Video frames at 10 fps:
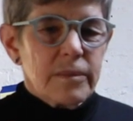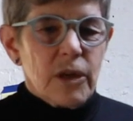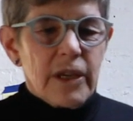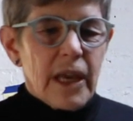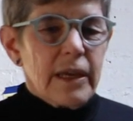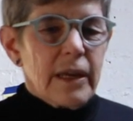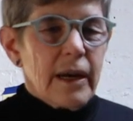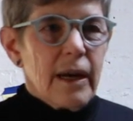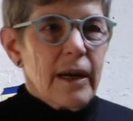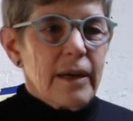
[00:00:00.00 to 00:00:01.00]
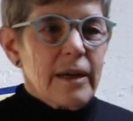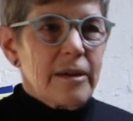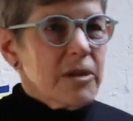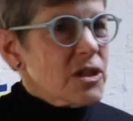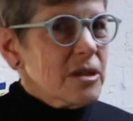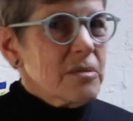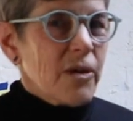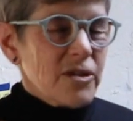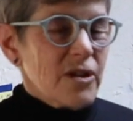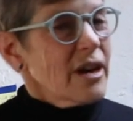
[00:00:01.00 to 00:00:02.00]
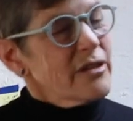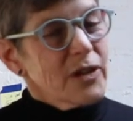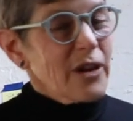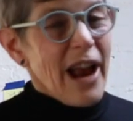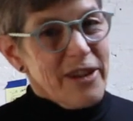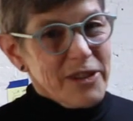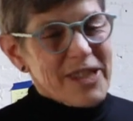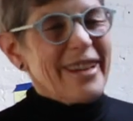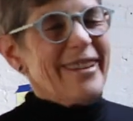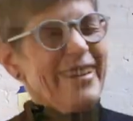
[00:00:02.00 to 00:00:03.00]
donating a commissioned portrait of your house.